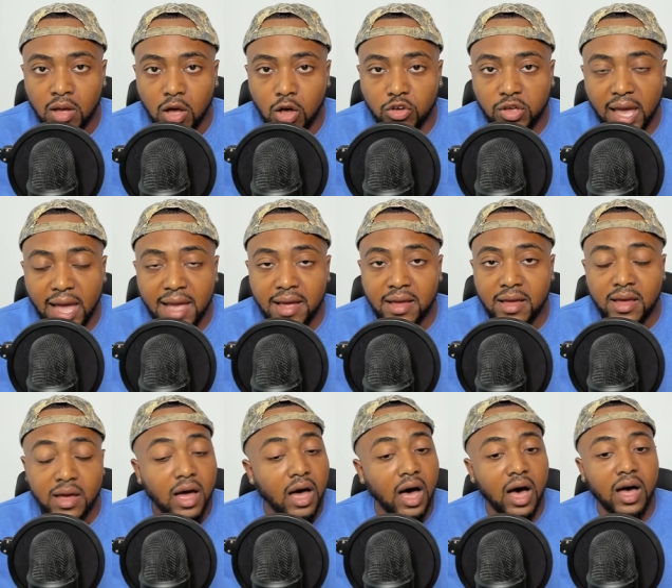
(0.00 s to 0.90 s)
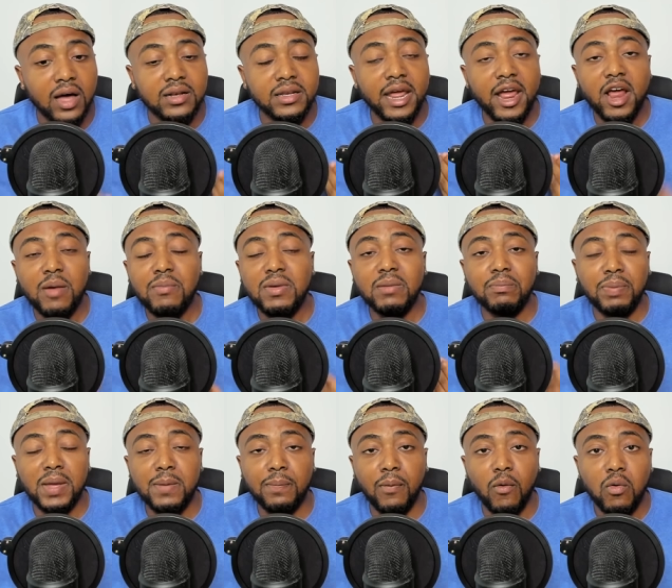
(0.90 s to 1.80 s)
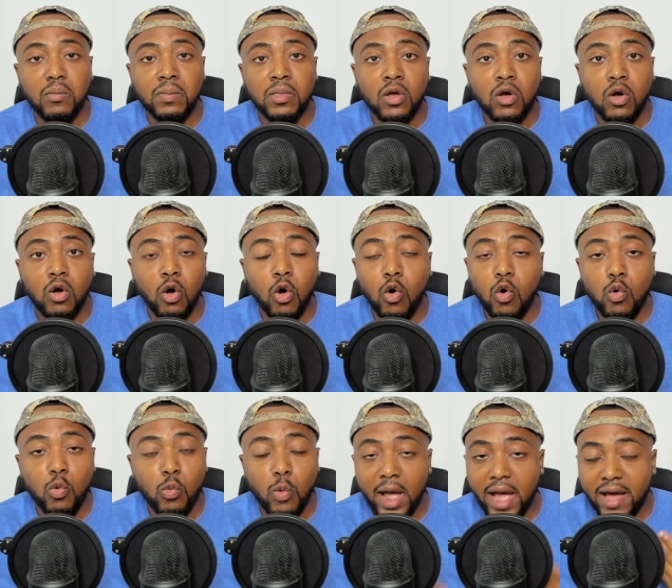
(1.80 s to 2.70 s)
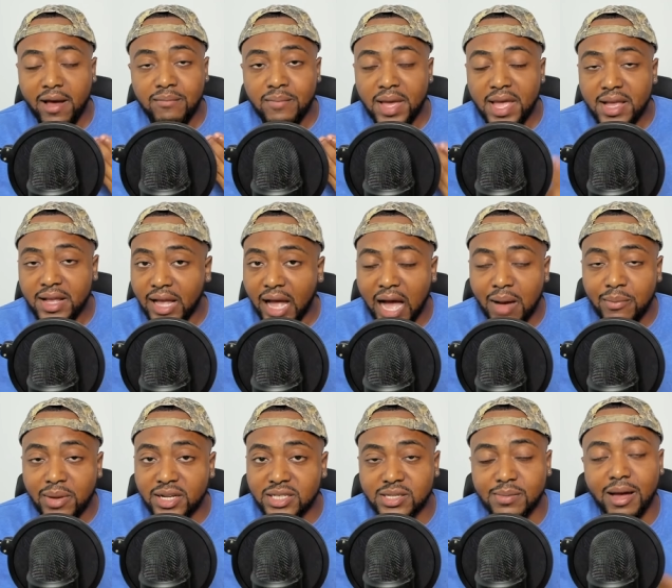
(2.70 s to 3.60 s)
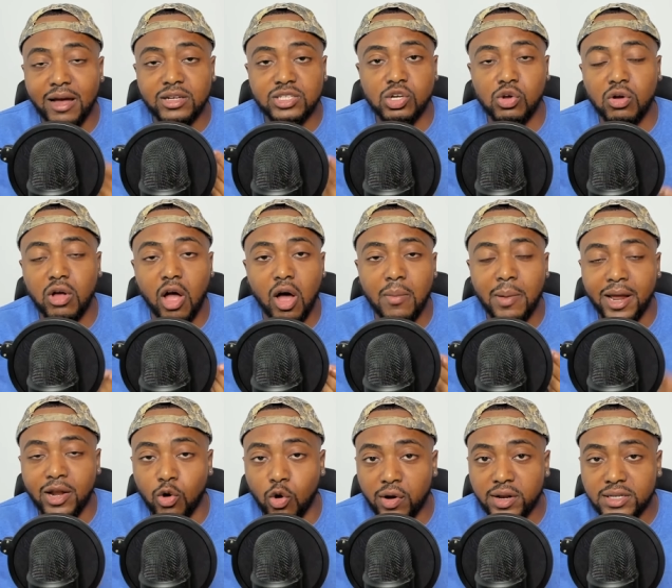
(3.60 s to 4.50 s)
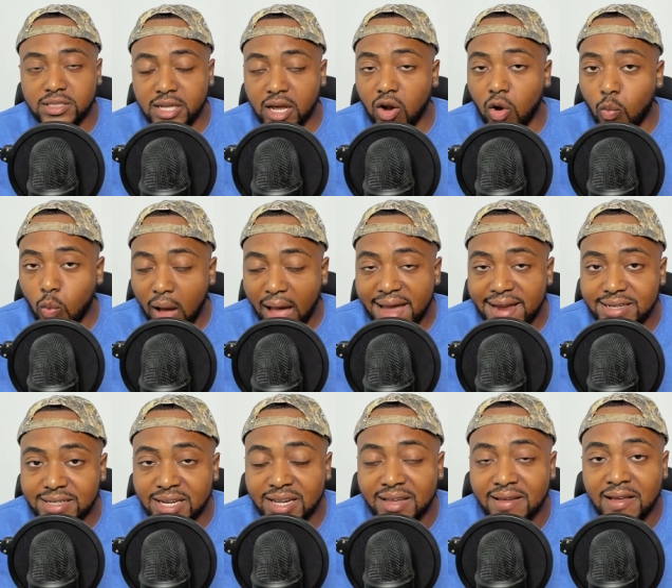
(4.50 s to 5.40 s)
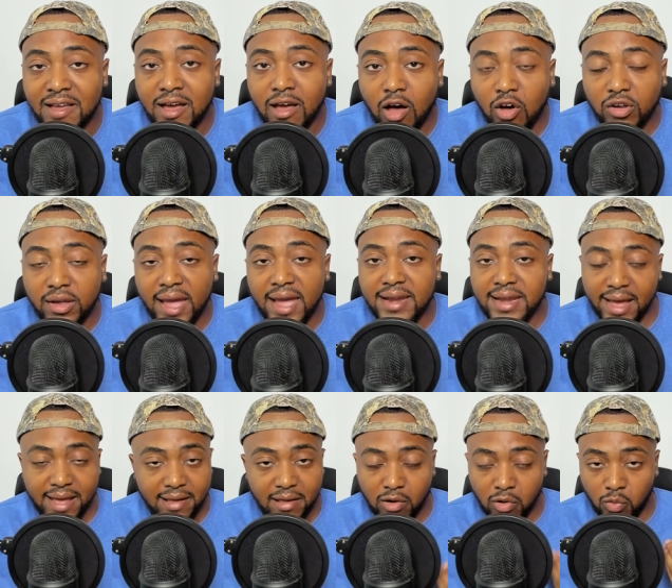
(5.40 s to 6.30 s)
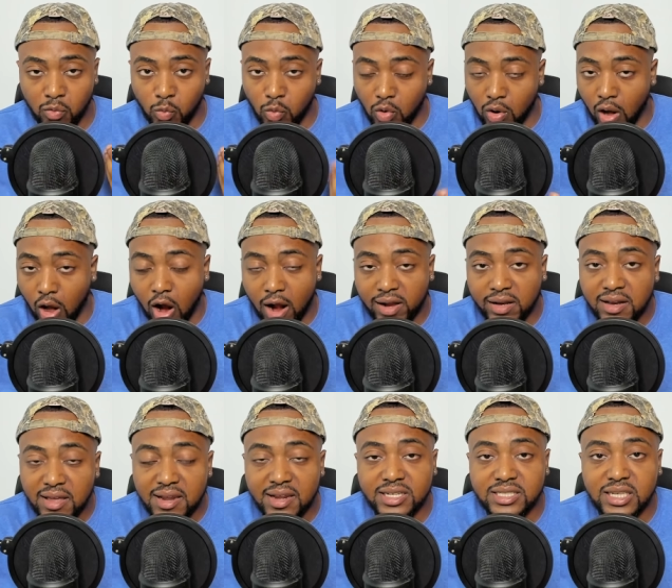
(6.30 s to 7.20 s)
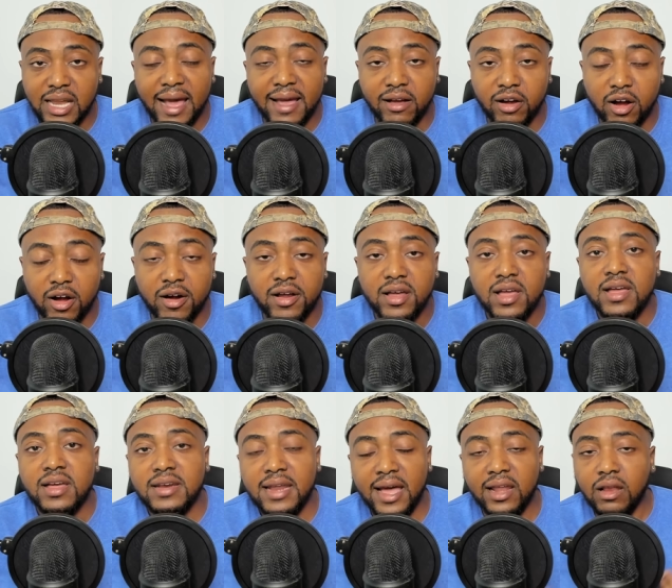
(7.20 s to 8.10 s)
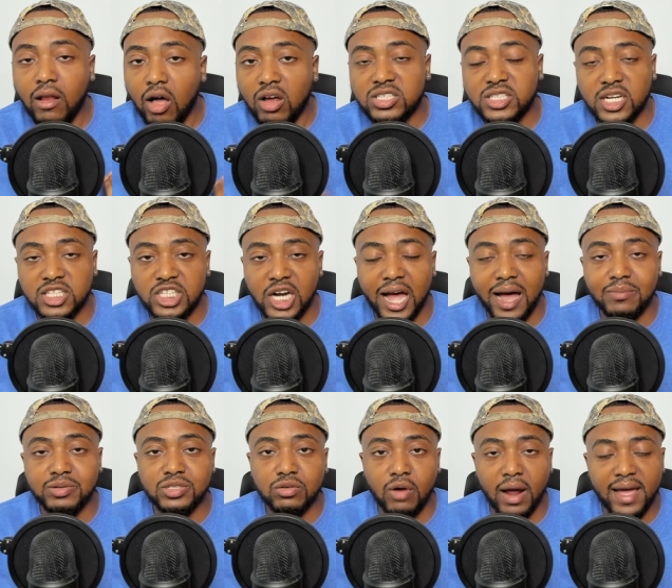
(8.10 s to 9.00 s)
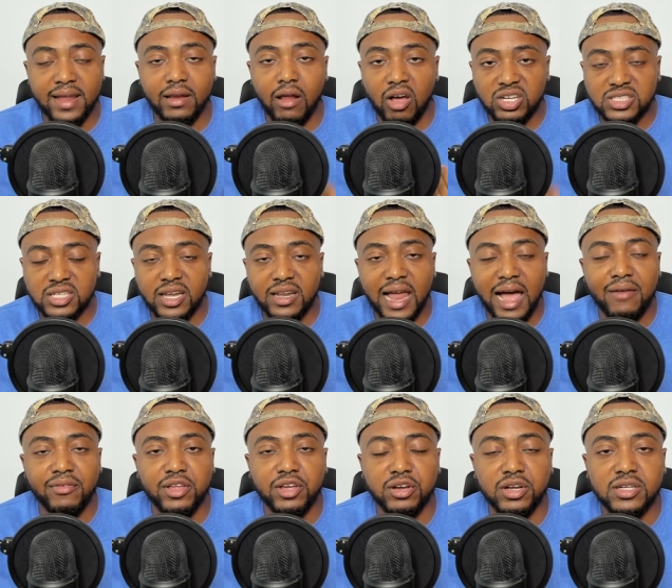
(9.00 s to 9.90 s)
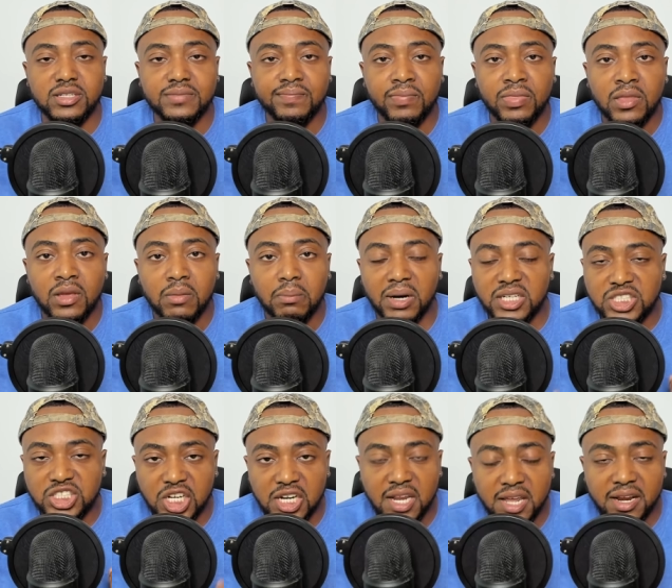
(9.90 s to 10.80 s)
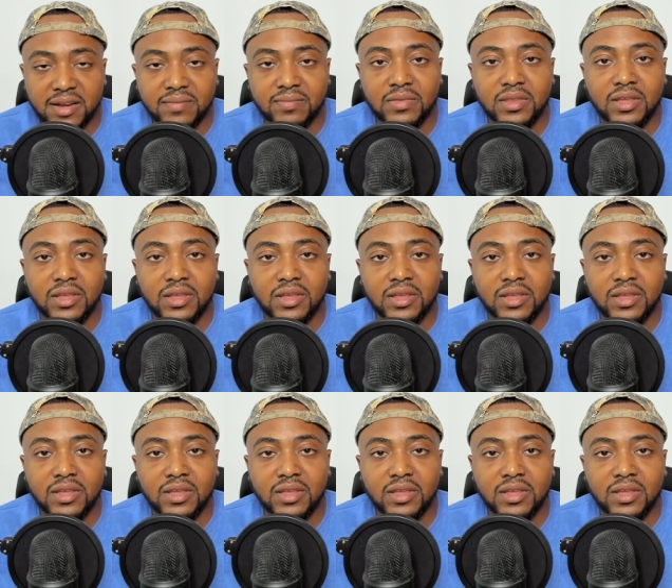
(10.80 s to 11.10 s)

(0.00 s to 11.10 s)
Okay, uh, there have been people who have made comments about so-called minorities that are white okay, that are elitists like her that lost their jobs, right? Lost their livelihoods. But she did it,